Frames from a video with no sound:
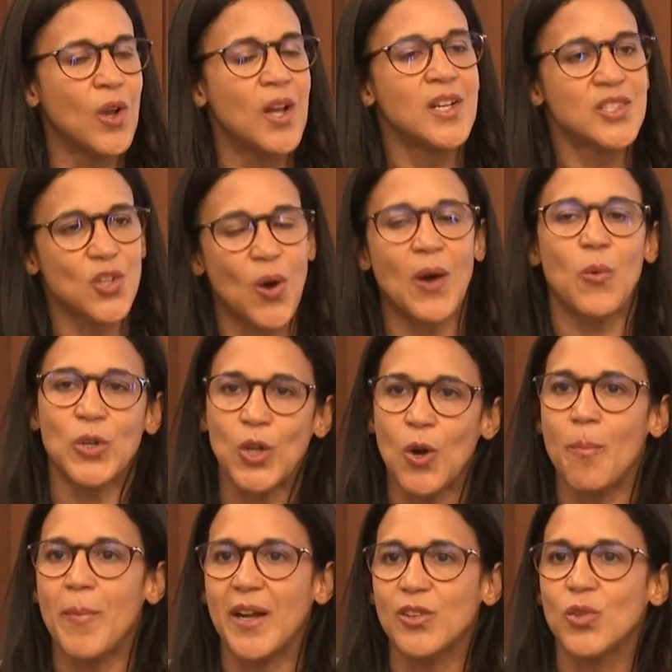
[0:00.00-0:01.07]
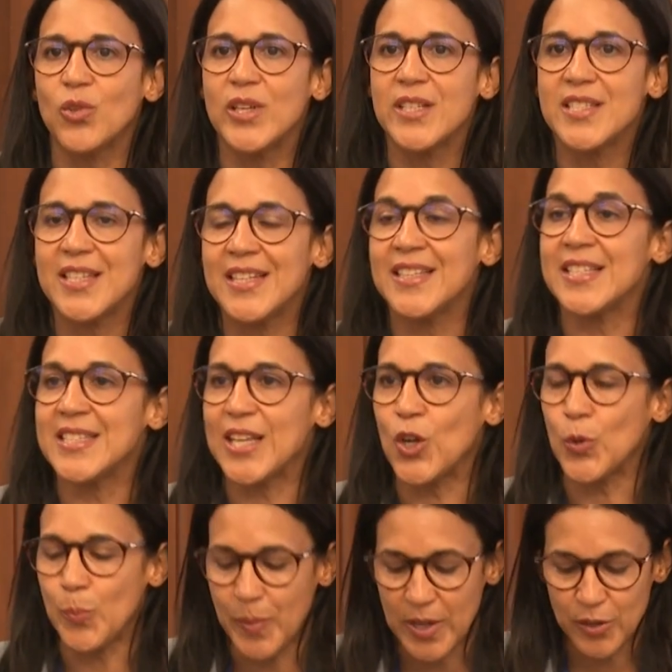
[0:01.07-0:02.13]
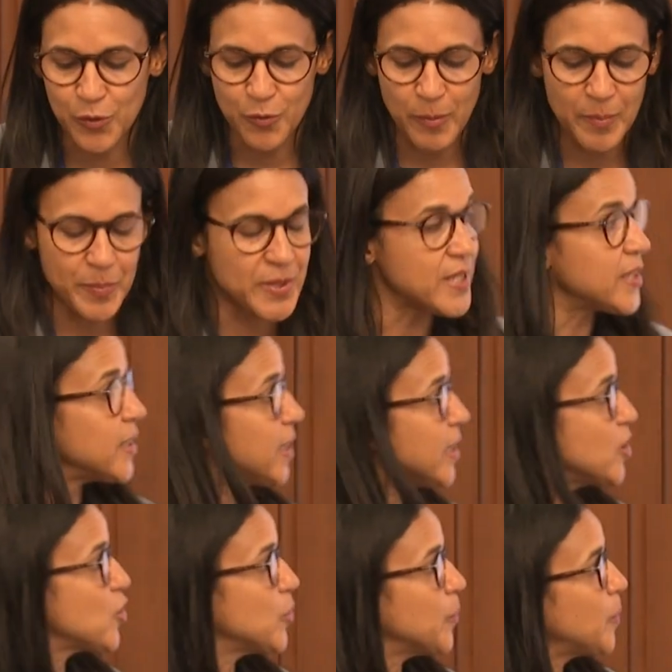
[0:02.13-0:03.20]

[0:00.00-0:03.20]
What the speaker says: so I will come back to this in the second part of my presentation,